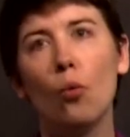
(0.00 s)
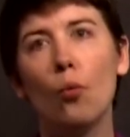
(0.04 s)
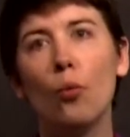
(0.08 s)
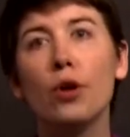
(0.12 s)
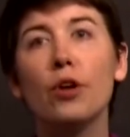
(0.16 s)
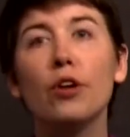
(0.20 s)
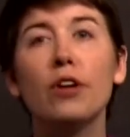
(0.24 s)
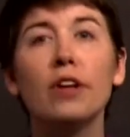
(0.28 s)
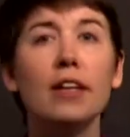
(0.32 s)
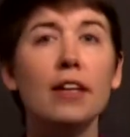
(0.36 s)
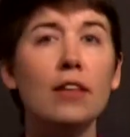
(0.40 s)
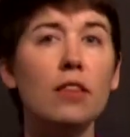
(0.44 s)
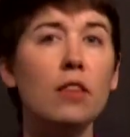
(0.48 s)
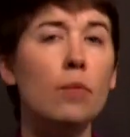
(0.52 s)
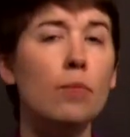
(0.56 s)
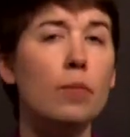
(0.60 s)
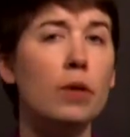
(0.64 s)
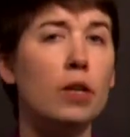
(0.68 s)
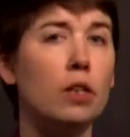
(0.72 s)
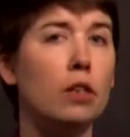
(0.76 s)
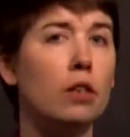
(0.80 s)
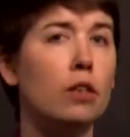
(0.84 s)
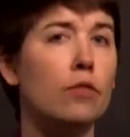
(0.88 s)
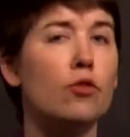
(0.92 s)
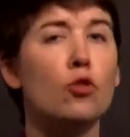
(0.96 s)
we are in the
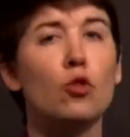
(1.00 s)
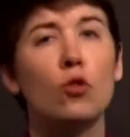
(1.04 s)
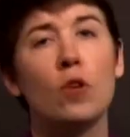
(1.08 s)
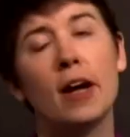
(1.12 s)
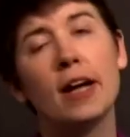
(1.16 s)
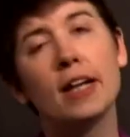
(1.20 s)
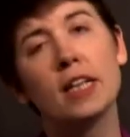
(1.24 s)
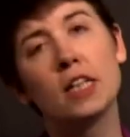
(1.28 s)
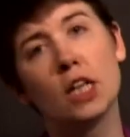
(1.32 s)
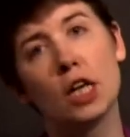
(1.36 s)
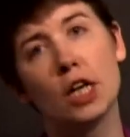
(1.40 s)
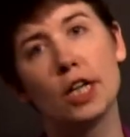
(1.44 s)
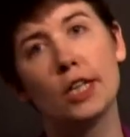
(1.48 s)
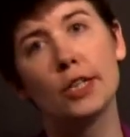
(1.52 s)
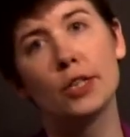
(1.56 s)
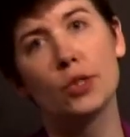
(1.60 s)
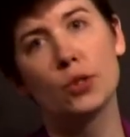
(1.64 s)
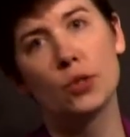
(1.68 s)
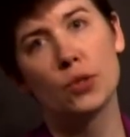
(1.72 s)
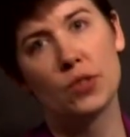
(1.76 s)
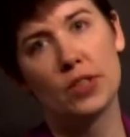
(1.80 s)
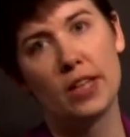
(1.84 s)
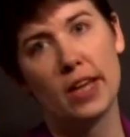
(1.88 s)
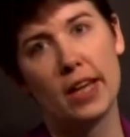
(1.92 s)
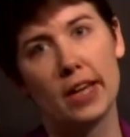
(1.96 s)
middle of trying to
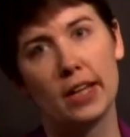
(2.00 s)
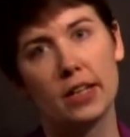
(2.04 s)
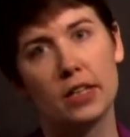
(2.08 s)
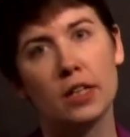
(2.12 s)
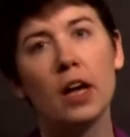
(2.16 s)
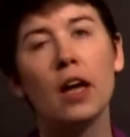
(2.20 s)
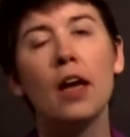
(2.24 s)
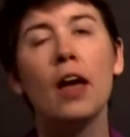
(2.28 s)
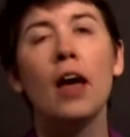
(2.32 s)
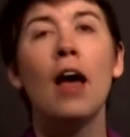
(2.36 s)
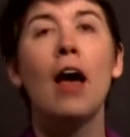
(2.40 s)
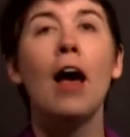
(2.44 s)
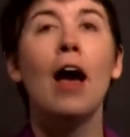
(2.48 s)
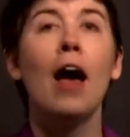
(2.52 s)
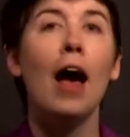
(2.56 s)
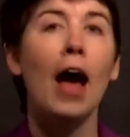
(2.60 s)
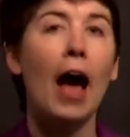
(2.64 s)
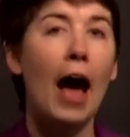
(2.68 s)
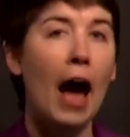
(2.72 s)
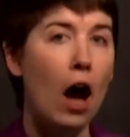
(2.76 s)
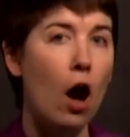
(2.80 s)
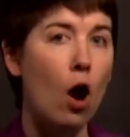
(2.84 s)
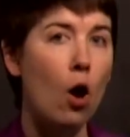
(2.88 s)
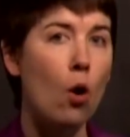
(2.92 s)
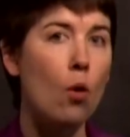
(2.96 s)
understand
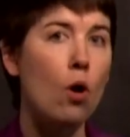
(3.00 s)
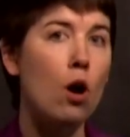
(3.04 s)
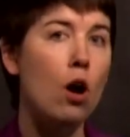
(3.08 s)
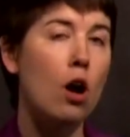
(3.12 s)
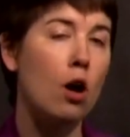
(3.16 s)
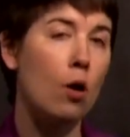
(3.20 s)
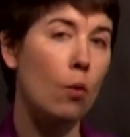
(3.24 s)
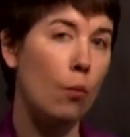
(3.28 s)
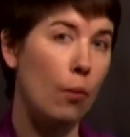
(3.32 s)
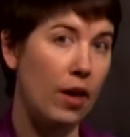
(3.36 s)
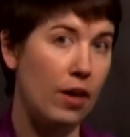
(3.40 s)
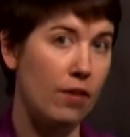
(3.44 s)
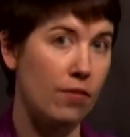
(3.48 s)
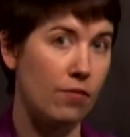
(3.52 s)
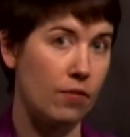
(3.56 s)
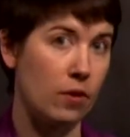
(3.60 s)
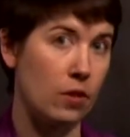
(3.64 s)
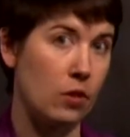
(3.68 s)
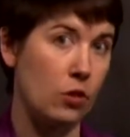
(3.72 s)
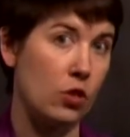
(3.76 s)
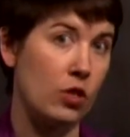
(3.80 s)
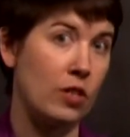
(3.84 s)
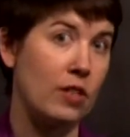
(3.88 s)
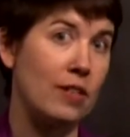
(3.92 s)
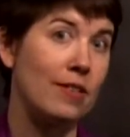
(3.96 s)
how our wave
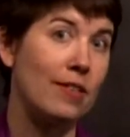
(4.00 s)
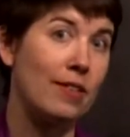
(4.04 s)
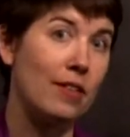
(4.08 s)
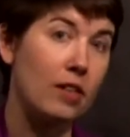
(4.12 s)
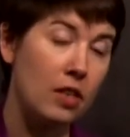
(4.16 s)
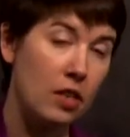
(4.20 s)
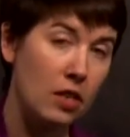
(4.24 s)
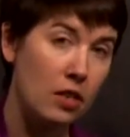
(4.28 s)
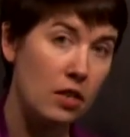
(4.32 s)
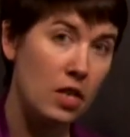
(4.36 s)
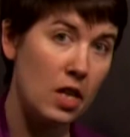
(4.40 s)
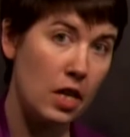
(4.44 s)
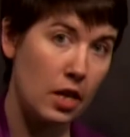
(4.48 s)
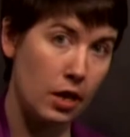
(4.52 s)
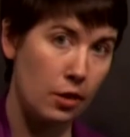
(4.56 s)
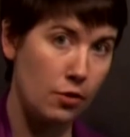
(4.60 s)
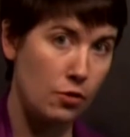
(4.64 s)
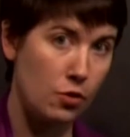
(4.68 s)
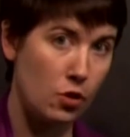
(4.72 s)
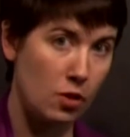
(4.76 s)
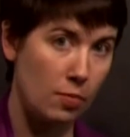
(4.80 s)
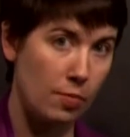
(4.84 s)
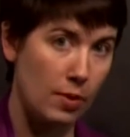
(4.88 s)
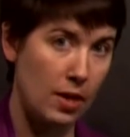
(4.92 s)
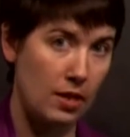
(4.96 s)
functions in the
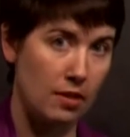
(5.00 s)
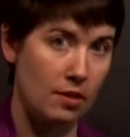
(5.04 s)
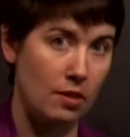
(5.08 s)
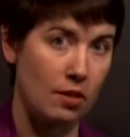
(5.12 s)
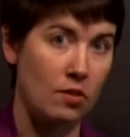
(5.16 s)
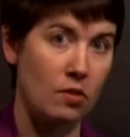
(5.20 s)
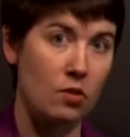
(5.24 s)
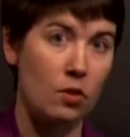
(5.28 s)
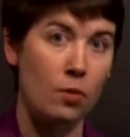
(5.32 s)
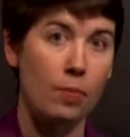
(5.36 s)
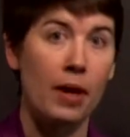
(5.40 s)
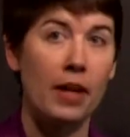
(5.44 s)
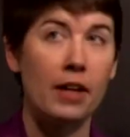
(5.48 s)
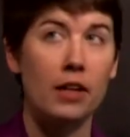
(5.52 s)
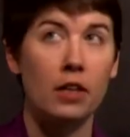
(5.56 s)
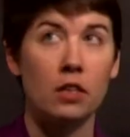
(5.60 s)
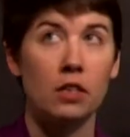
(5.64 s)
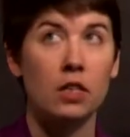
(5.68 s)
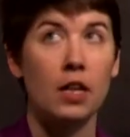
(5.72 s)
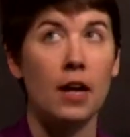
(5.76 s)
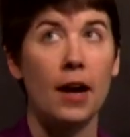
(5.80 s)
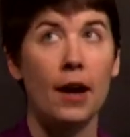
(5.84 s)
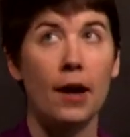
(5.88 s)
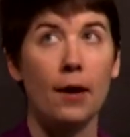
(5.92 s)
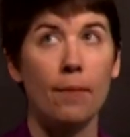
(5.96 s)
energy basis depend on
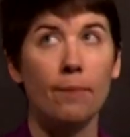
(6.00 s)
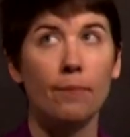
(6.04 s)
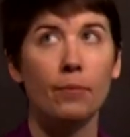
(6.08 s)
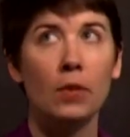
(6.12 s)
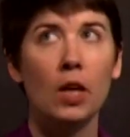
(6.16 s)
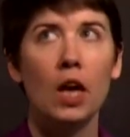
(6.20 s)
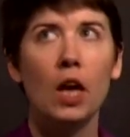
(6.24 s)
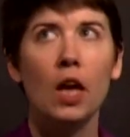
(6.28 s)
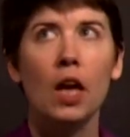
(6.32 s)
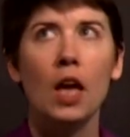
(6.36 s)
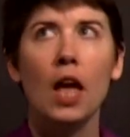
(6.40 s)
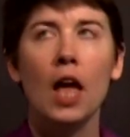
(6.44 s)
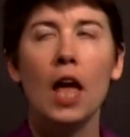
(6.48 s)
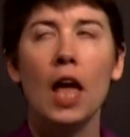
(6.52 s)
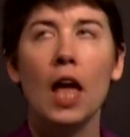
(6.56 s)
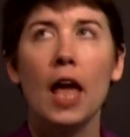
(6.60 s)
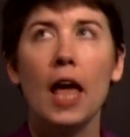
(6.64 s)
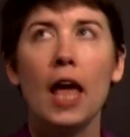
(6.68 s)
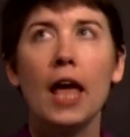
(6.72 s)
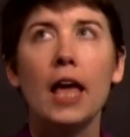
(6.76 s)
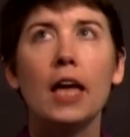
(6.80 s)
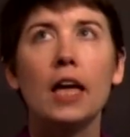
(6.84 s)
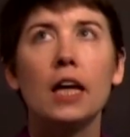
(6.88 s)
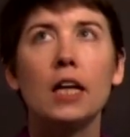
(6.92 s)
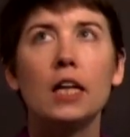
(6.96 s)
time.
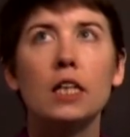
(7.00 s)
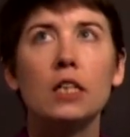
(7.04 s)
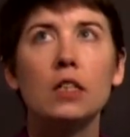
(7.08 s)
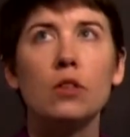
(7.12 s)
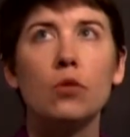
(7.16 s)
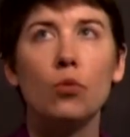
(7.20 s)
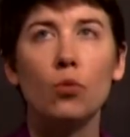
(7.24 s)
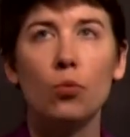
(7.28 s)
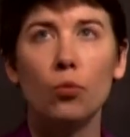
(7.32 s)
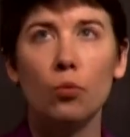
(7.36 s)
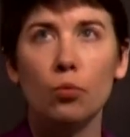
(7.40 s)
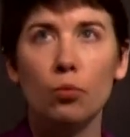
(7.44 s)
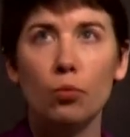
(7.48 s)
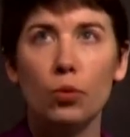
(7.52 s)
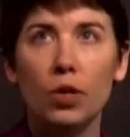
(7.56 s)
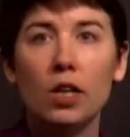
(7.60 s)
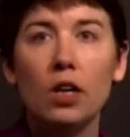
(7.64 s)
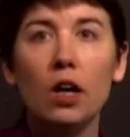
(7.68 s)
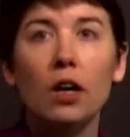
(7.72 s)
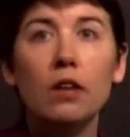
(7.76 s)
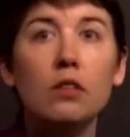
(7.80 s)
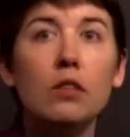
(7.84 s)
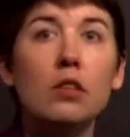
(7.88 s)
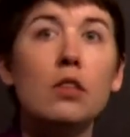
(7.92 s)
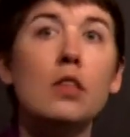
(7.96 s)
And we
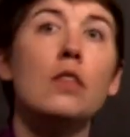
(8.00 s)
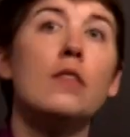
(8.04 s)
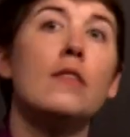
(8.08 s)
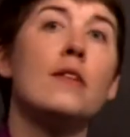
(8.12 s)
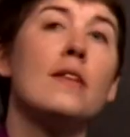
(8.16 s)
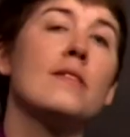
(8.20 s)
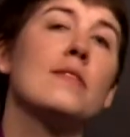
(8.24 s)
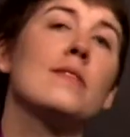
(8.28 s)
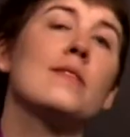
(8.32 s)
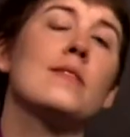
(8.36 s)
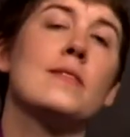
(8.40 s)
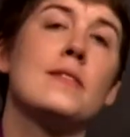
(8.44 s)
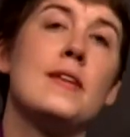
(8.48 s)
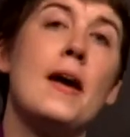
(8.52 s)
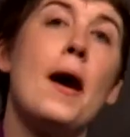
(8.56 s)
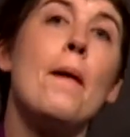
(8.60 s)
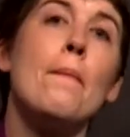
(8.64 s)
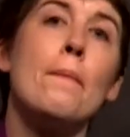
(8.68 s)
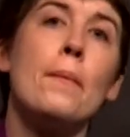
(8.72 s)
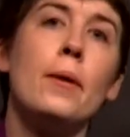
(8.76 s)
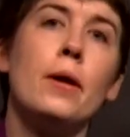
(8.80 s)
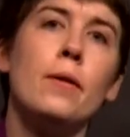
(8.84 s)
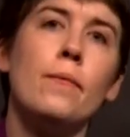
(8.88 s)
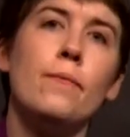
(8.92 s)
got to this step